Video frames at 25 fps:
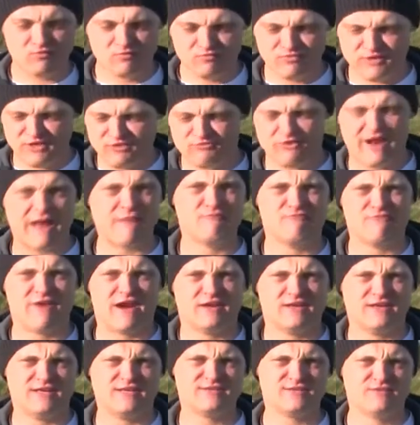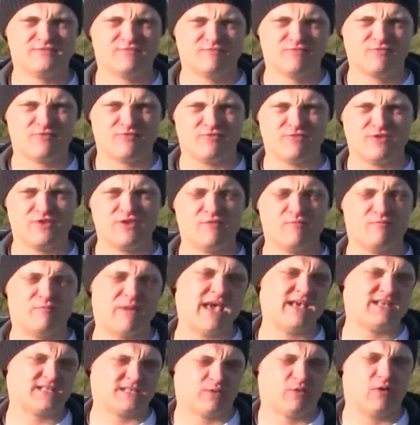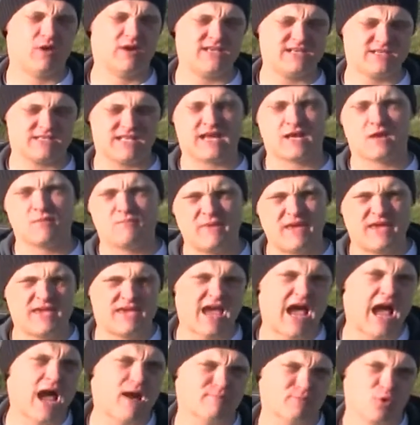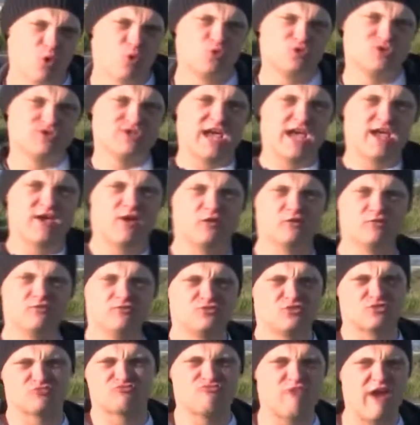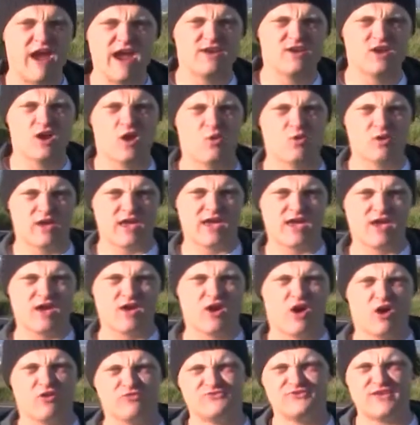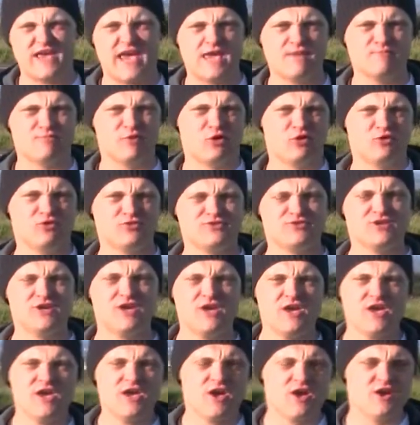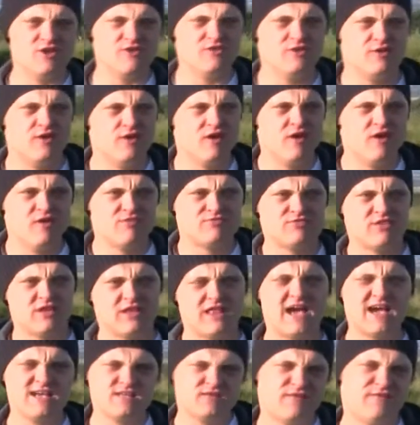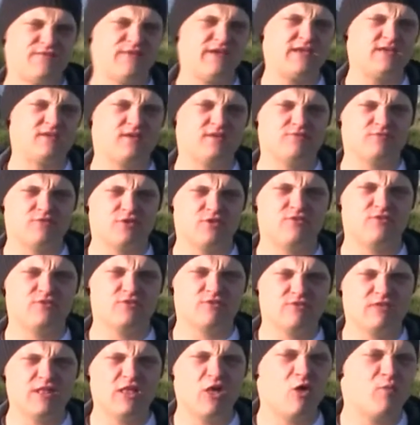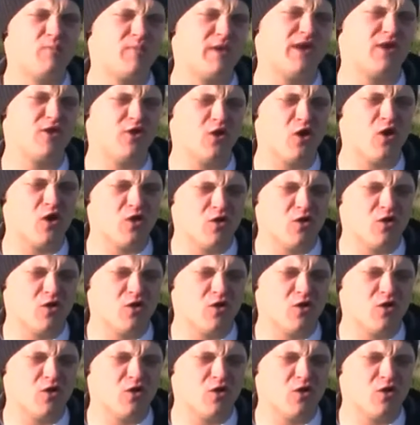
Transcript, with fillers: these ram rallies basically what it's like a big car boot sale, just radio gear on tables, and they like to think that they're a little bit